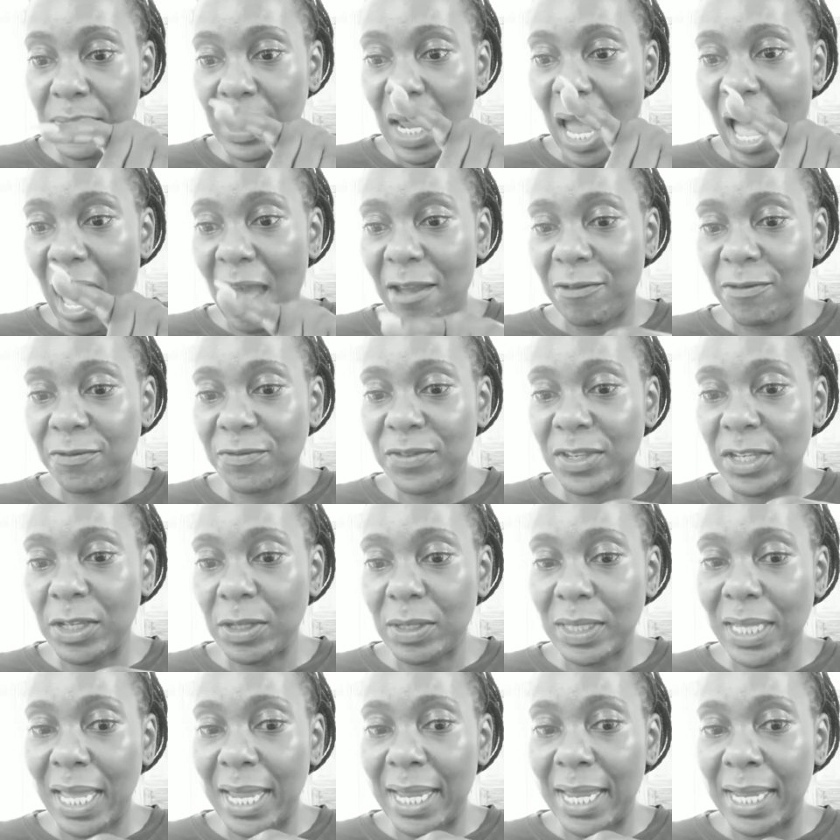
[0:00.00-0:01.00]
I
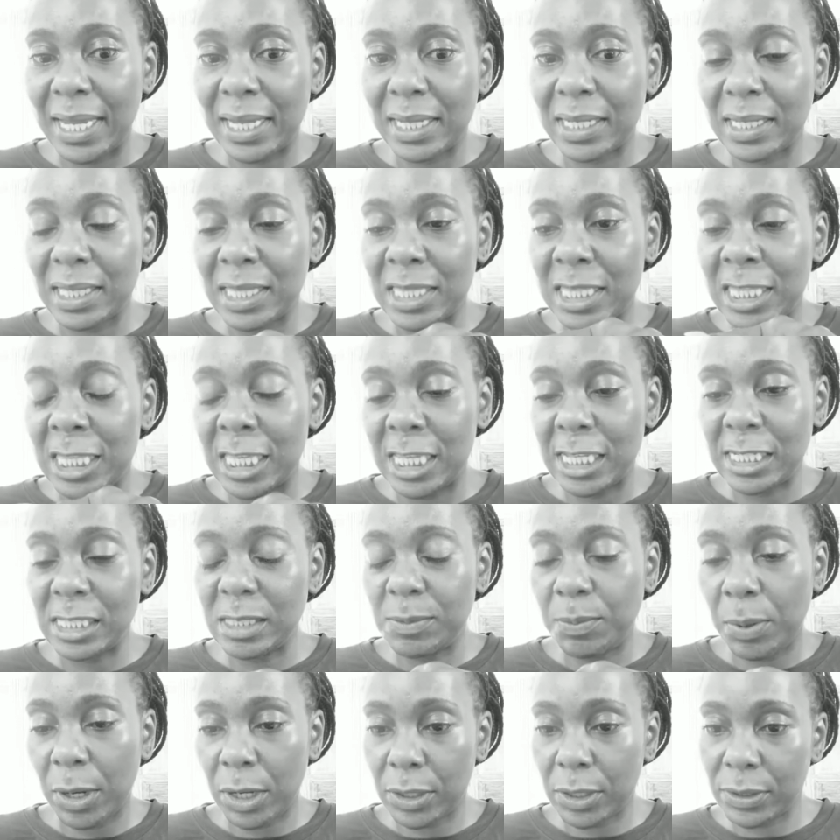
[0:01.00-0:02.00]
feel like
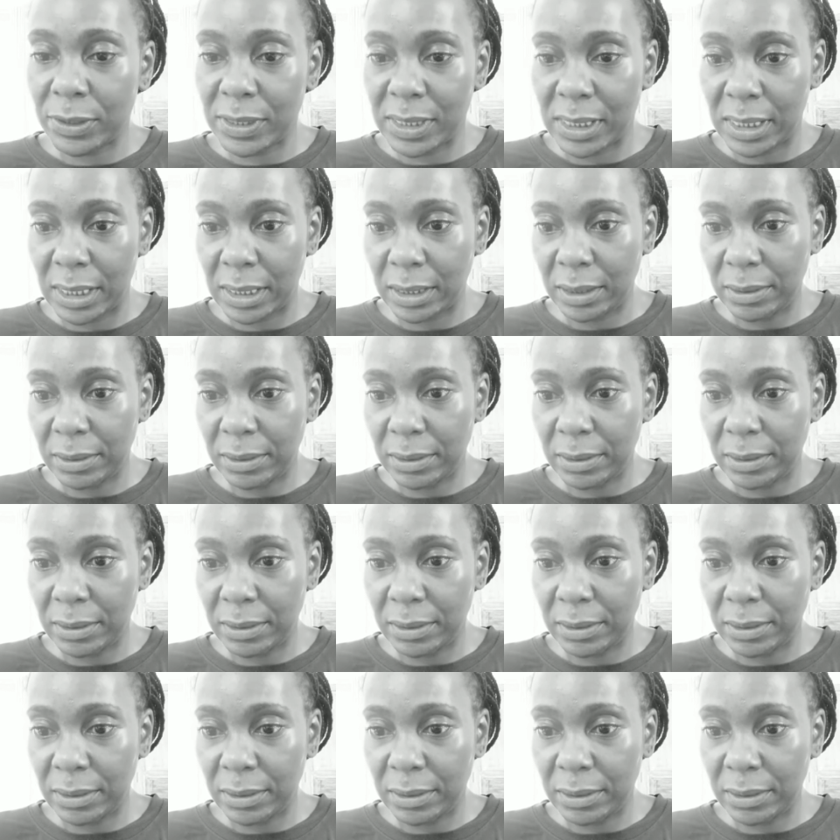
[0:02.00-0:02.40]
this person,